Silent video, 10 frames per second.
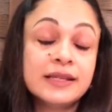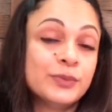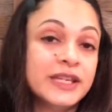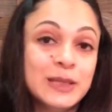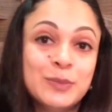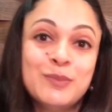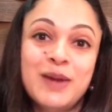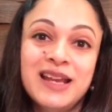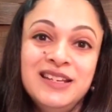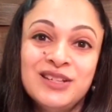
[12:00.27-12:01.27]
we keep in
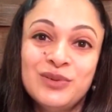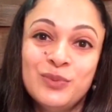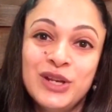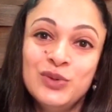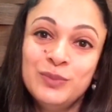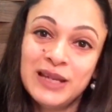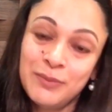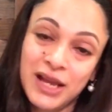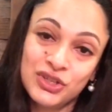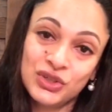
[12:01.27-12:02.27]
mind when you play
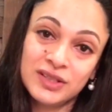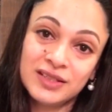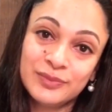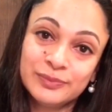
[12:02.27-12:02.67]
matches.